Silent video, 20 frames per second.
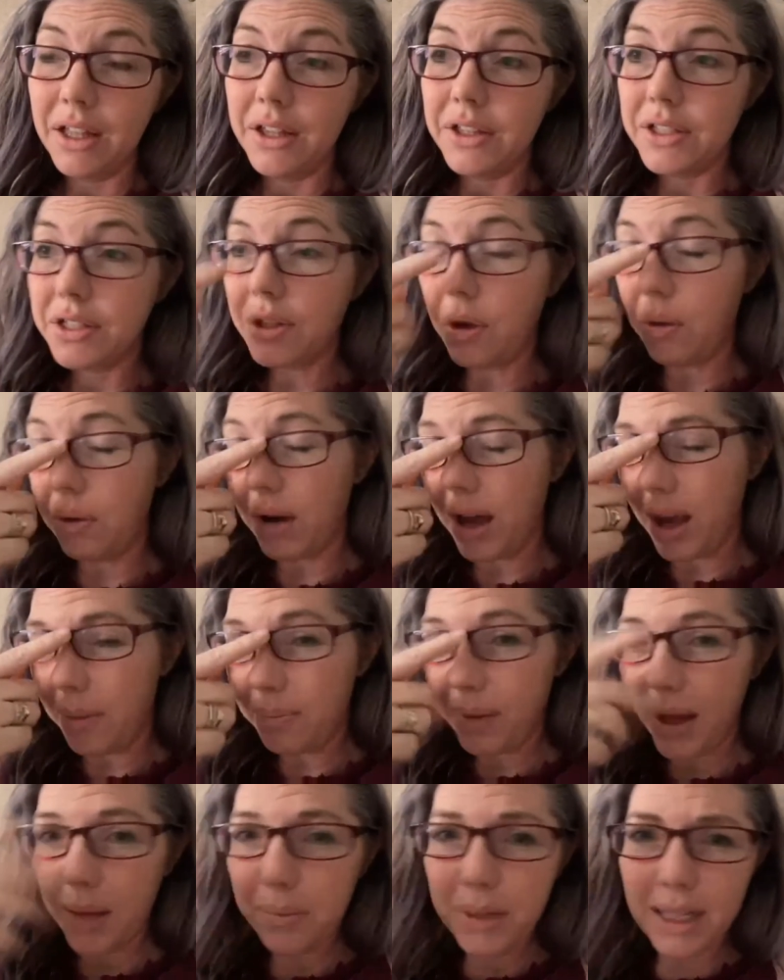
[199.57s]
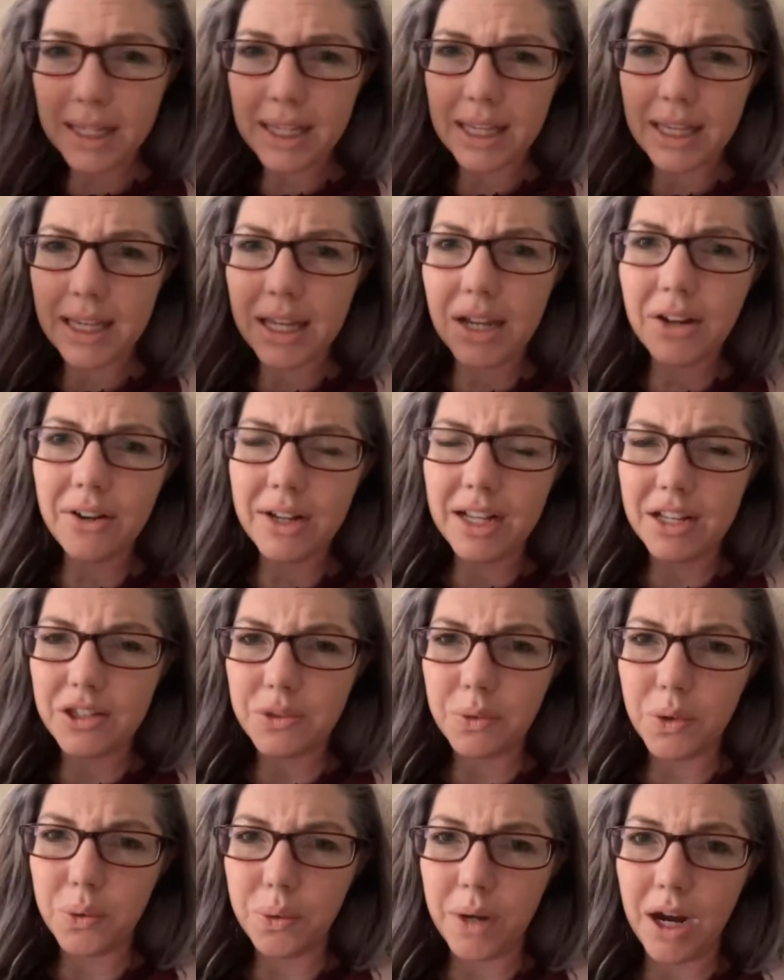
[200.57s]
So a public hearing is
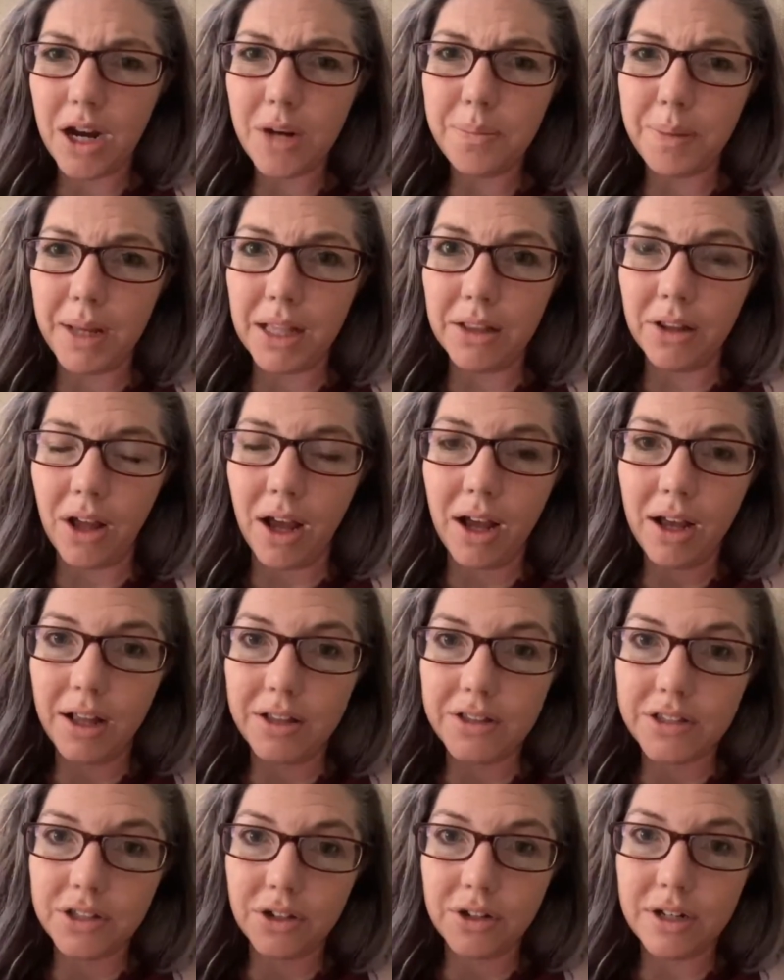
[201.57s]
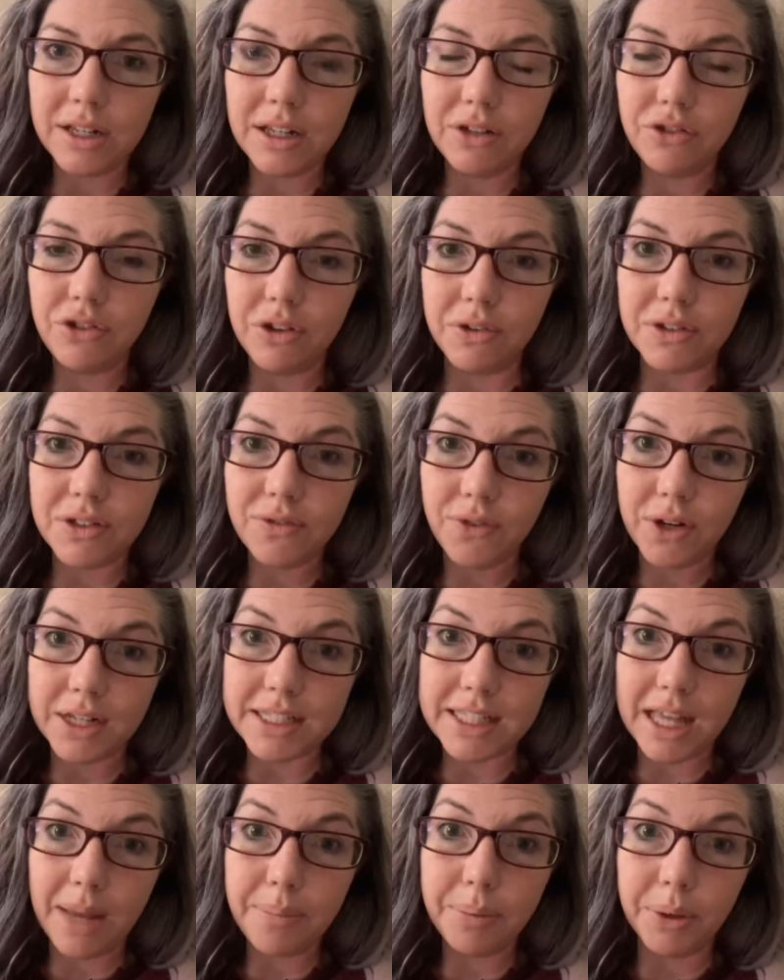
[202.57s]
required by law on certain issues. For
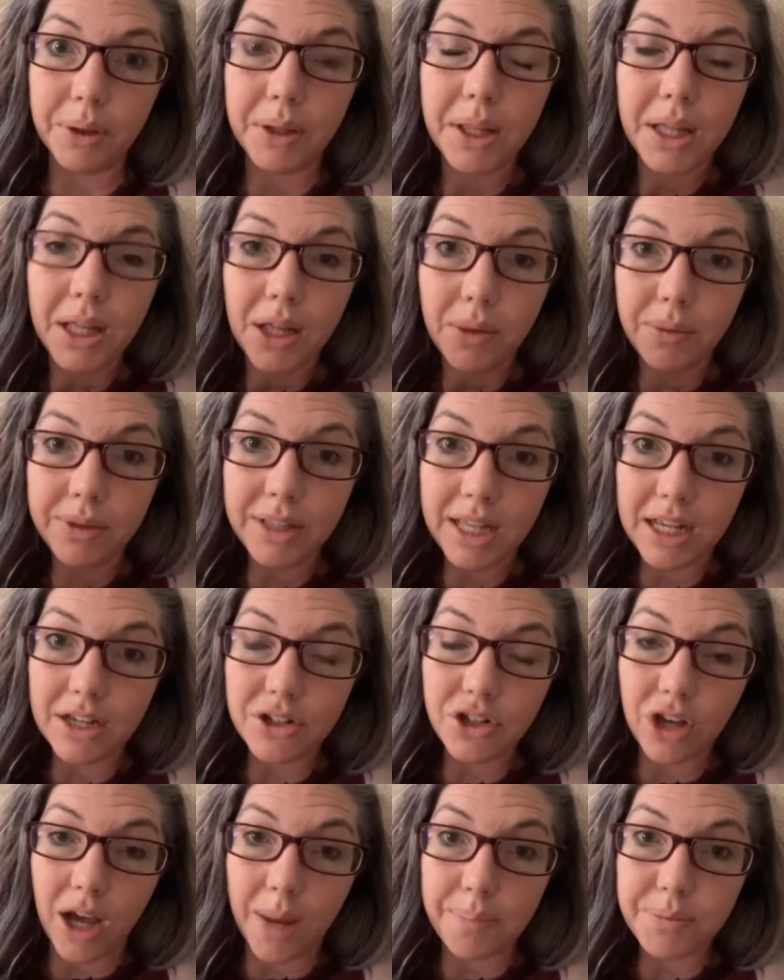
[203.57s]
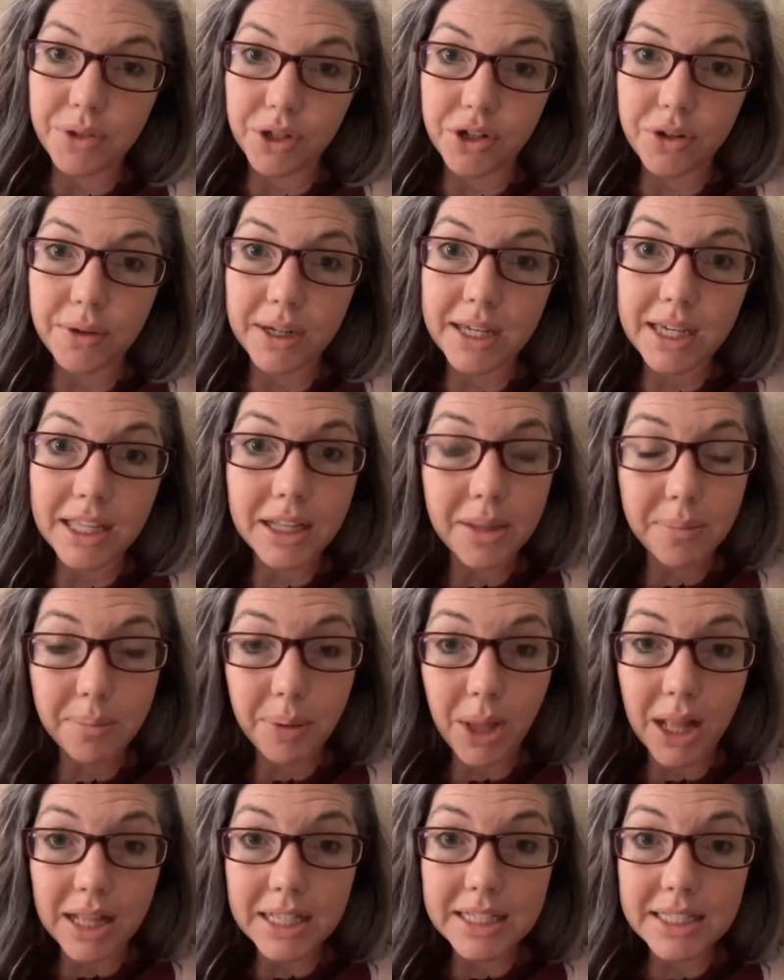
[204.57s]
example, when they adopt a curriculum
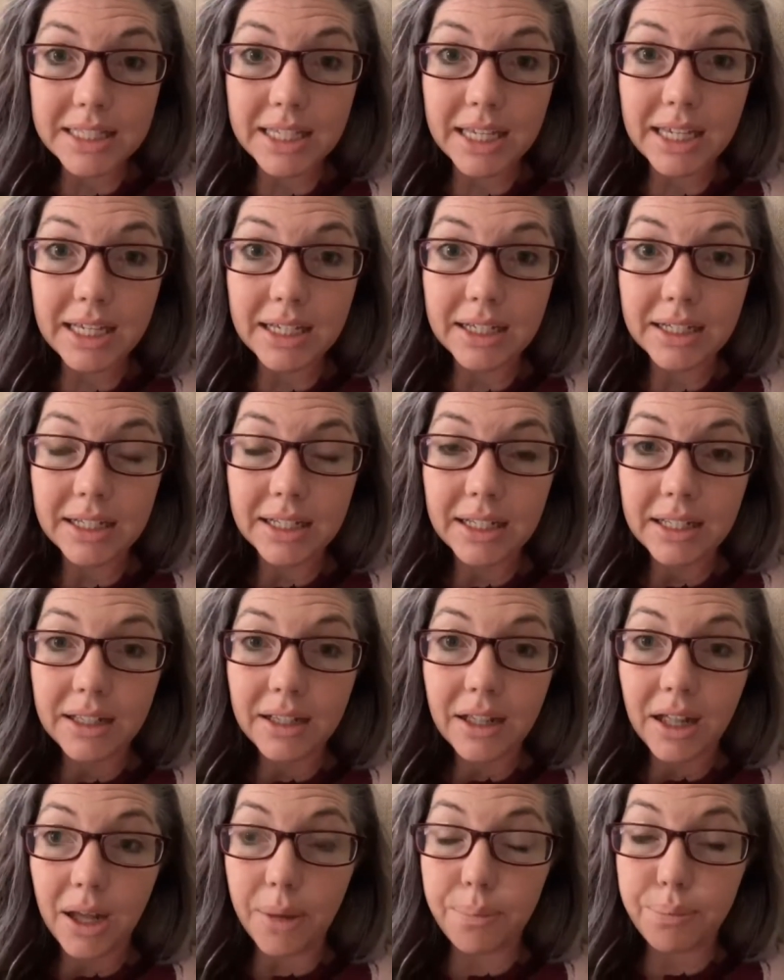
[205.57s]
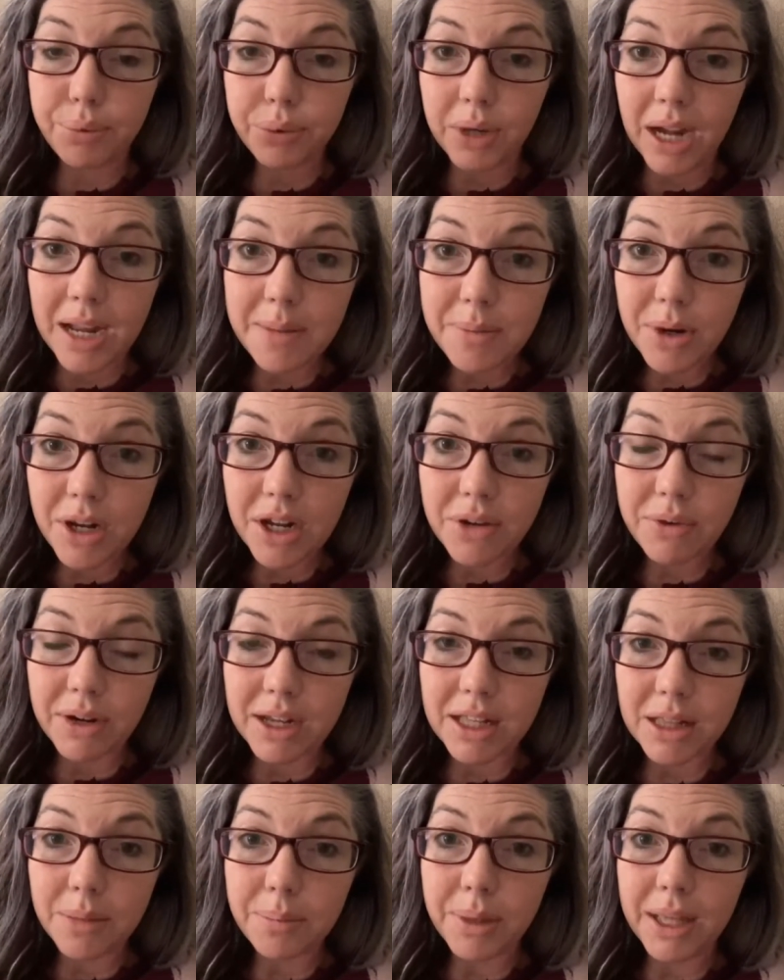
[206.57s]
policy, a primary
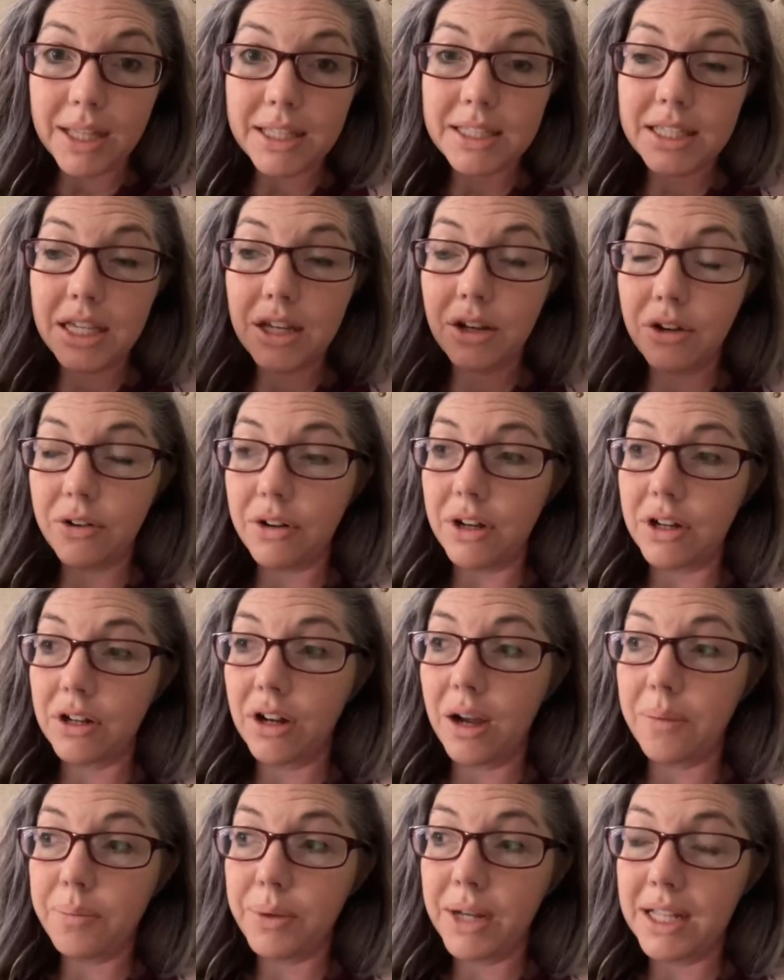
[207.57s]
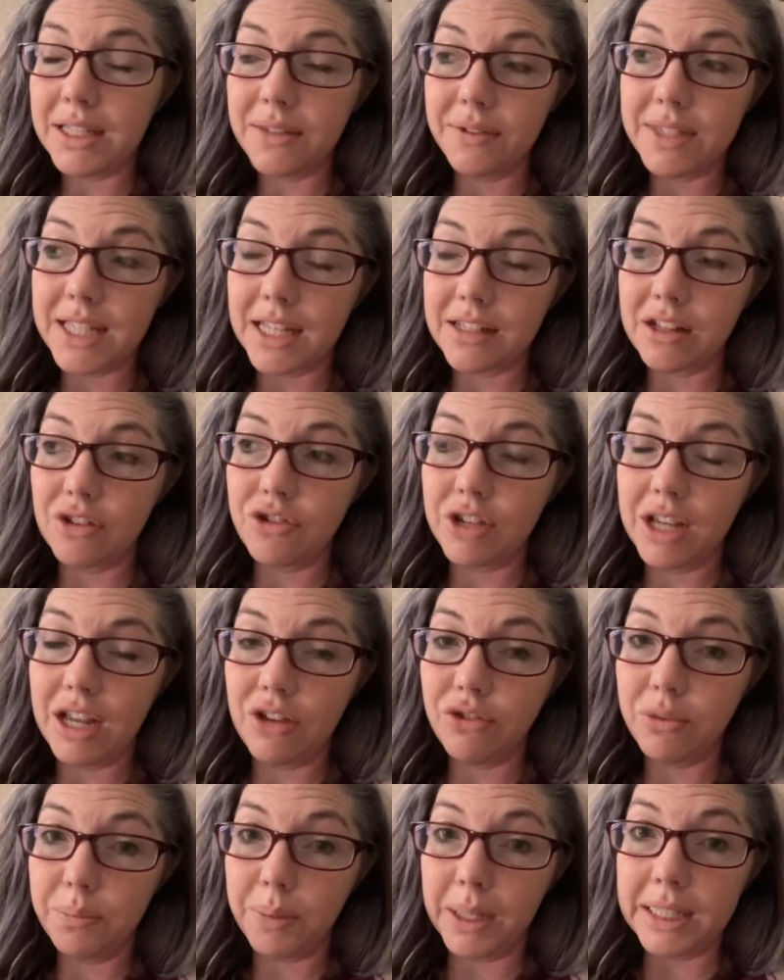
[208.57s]
curriculum policy, or a comprehensive sex
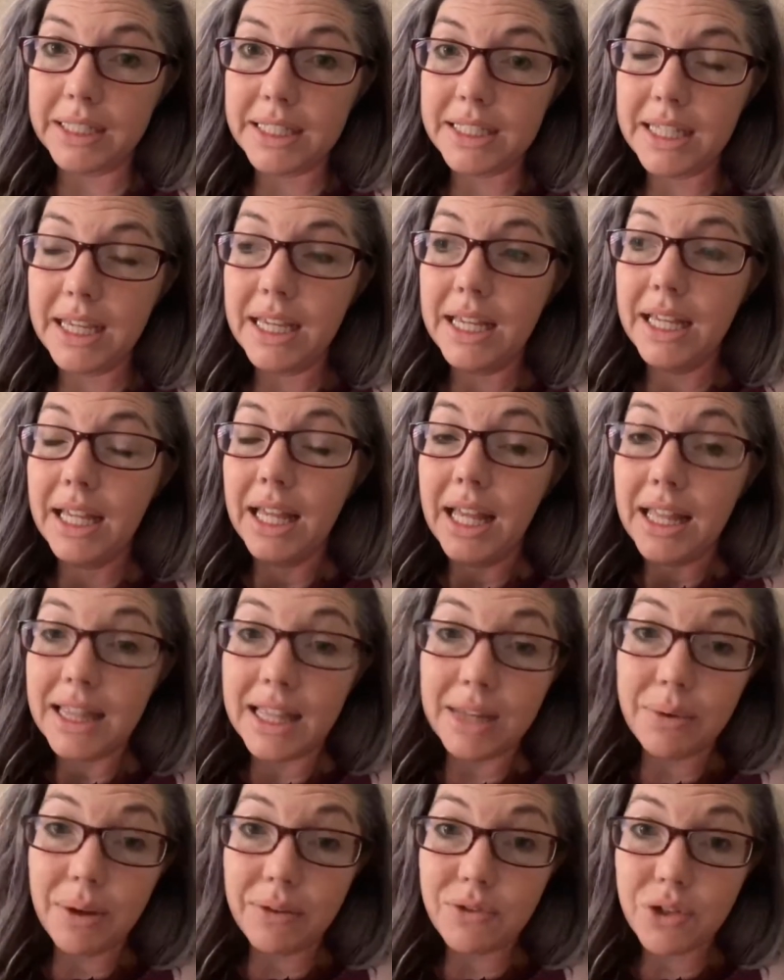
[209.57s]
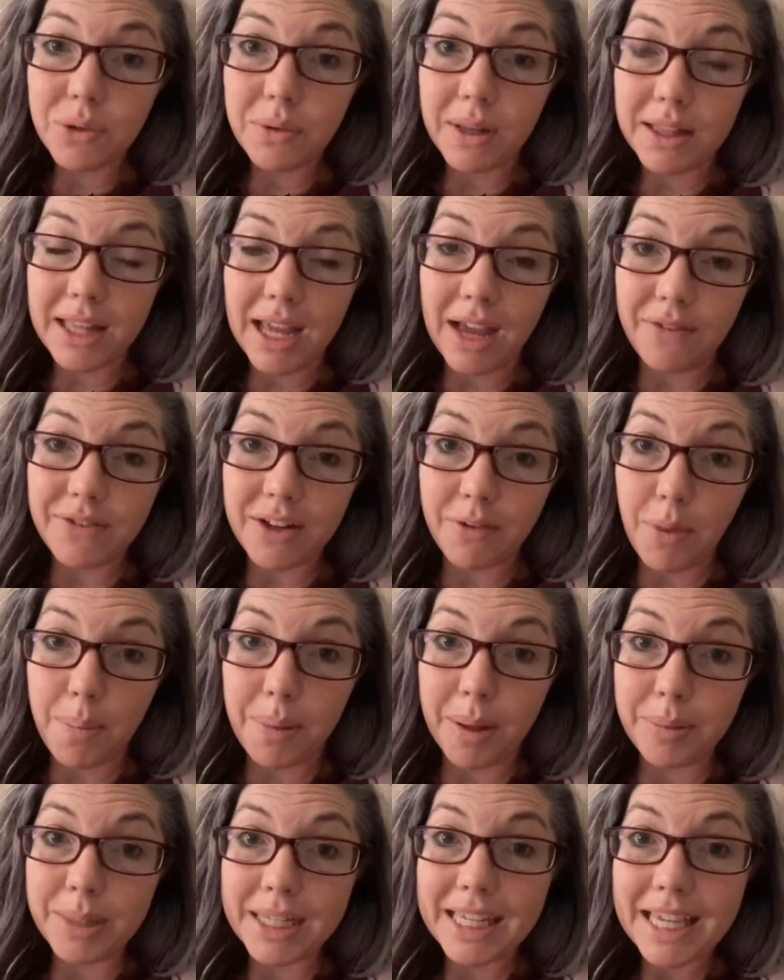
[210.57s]
education policy, they have to have a
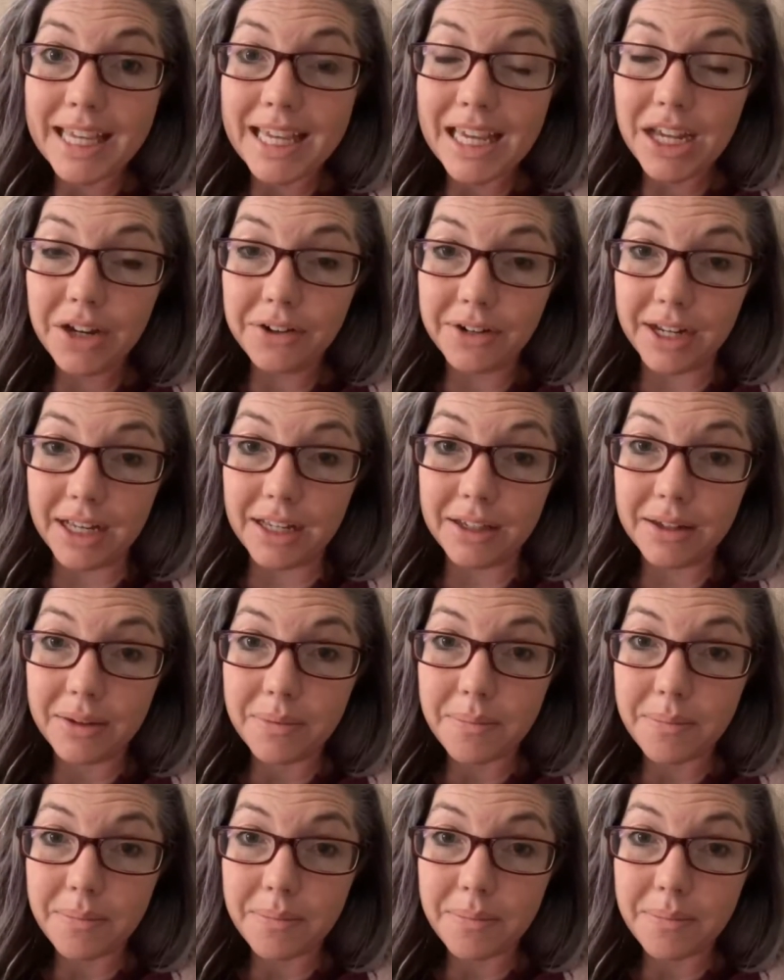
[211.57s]
public hearing.